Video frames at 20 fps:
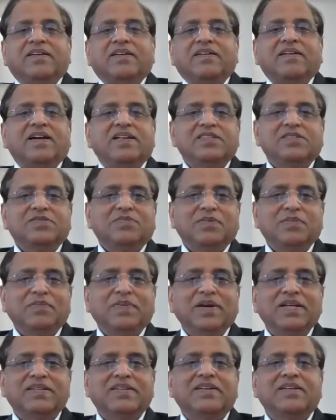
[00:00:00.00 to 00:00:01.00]

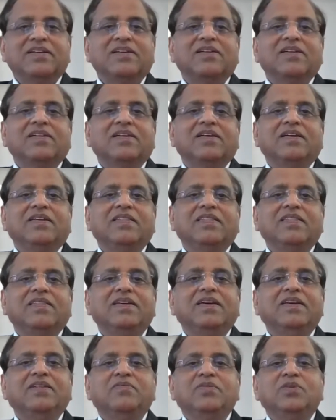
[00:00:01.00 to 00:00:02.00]
transformation in
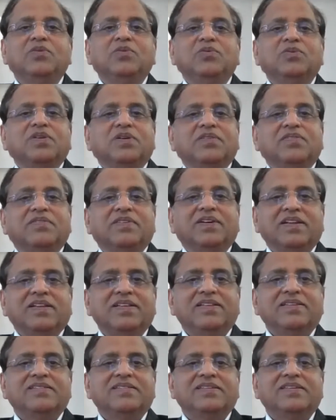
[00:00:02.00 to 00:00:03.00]
the evolution of
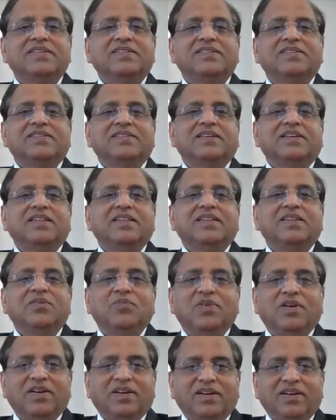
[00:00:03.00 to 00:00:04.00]
currencies in the
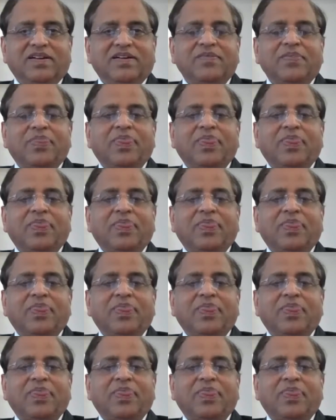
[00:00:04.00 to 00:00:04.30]
world.